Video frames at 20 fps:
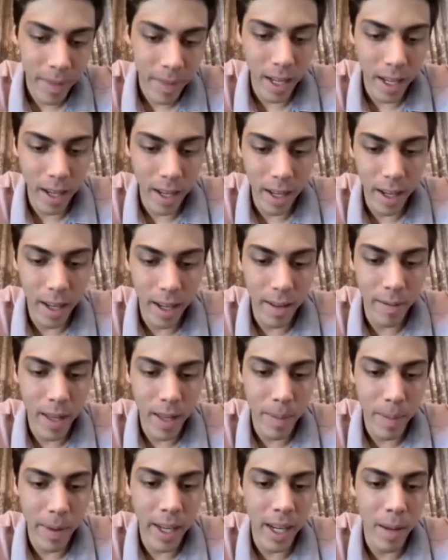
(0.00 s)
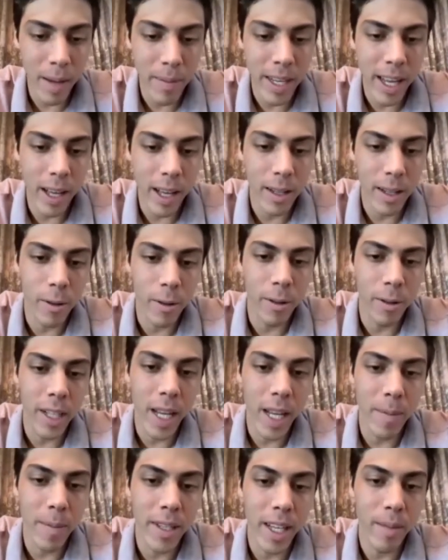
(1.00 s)
Uh, they might not be household
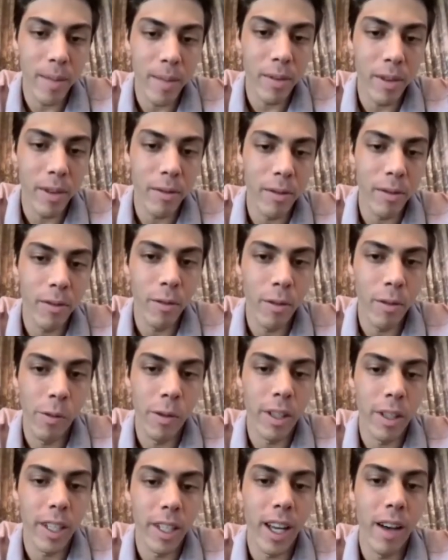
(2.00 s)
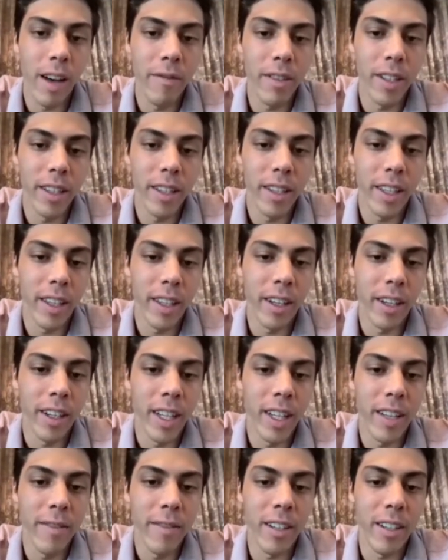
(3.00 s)
names yet, but we're, we're really confident that they're going to
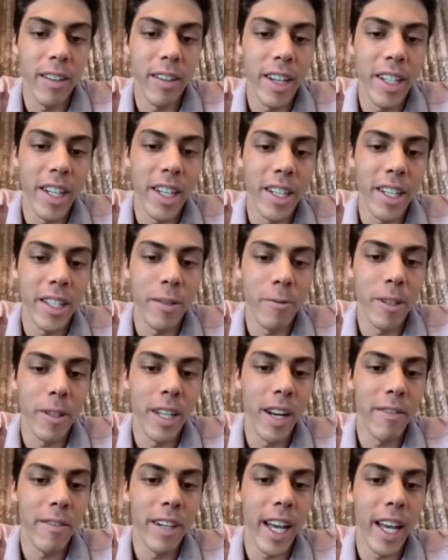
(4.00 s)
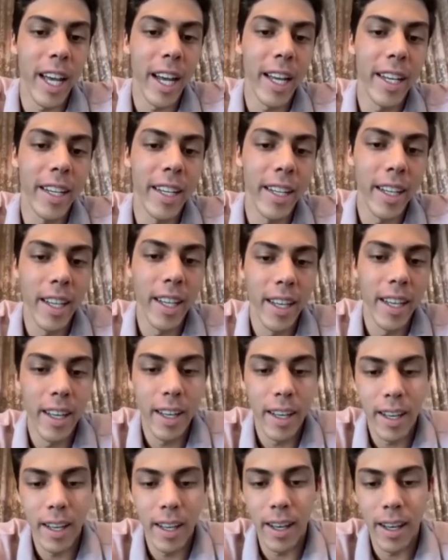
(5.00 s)
give us a great chance to win every night. And
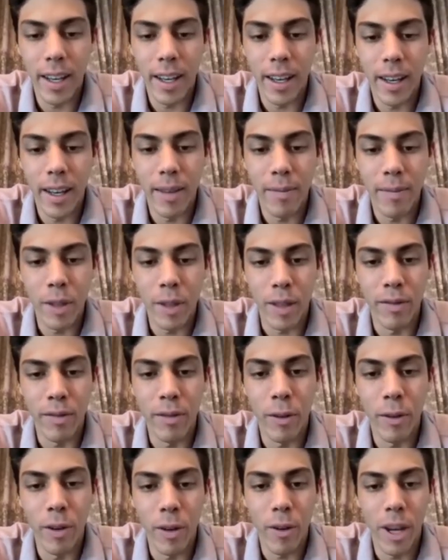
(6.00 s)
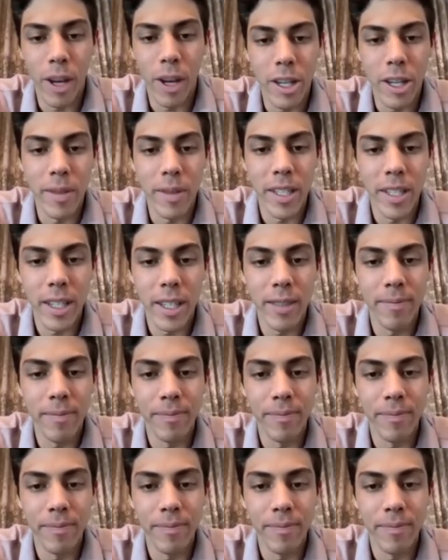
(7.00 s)
um, looking forward to watching them this year.